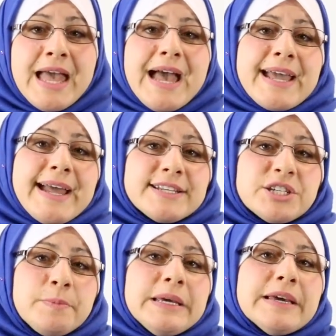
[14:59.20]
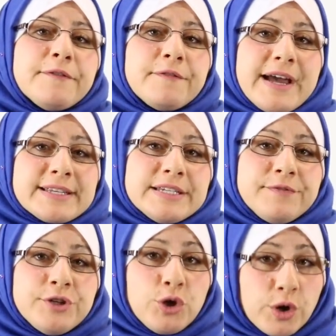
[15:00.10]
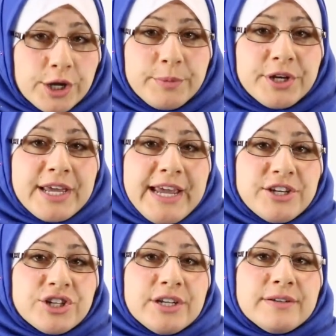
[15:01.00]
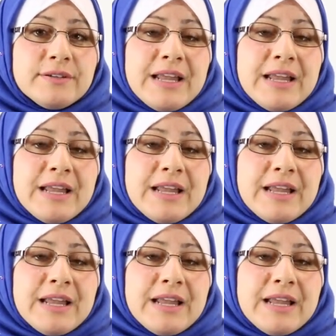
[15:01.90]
Again, to be effective in your communication,